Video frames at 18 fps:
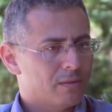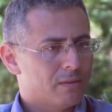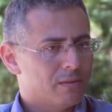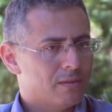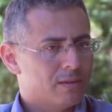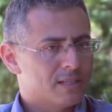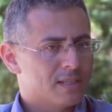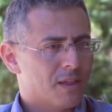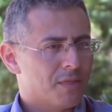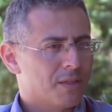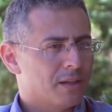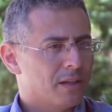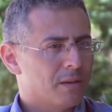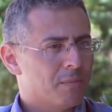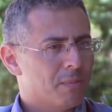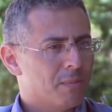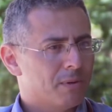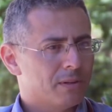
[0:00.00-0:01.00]
something
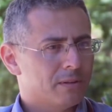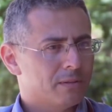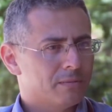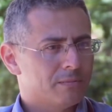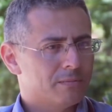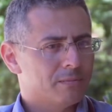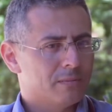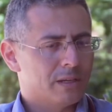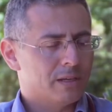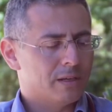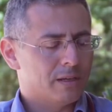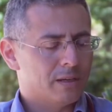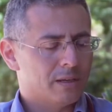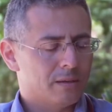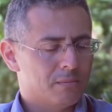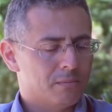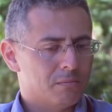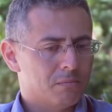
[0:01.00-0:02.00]
that people
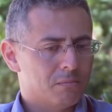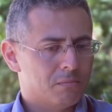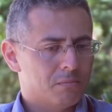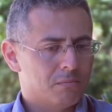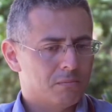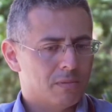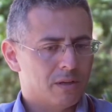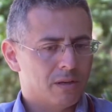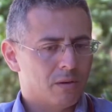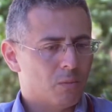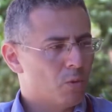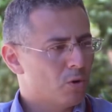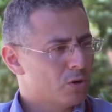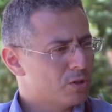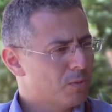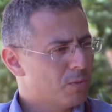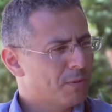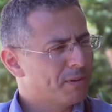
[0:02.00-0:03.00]
in the
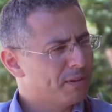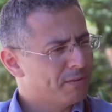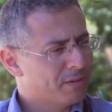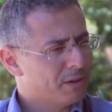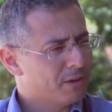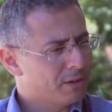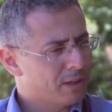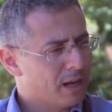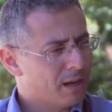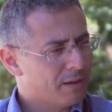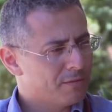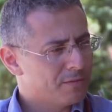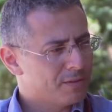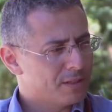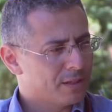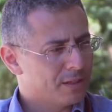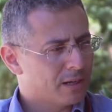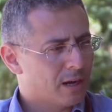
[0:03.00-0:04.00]
worst moment of their
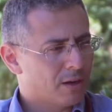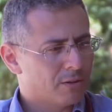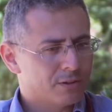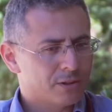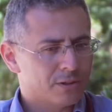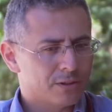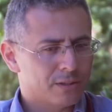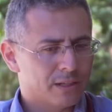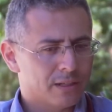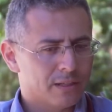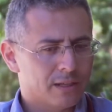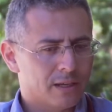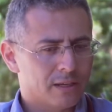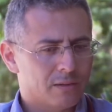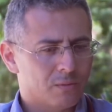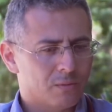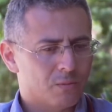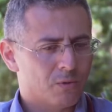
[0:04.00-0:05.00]
lives encountered
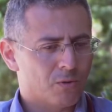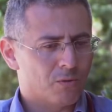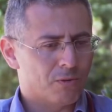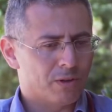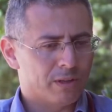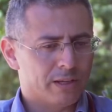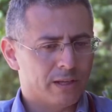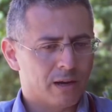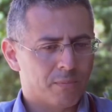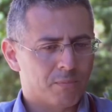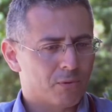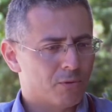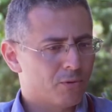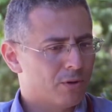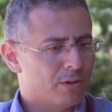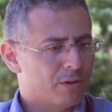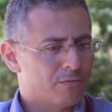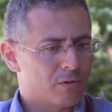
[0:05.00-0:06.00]
and were really
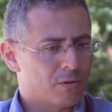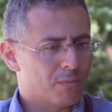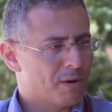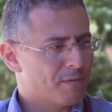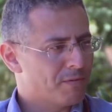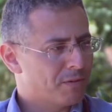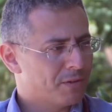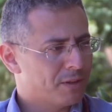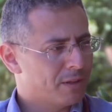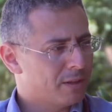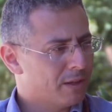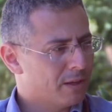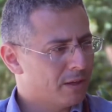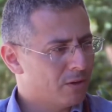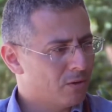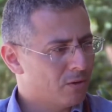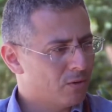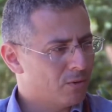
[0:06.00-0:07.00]
uprooted from everything they
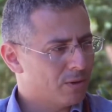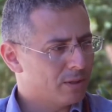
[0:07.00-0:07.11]
know,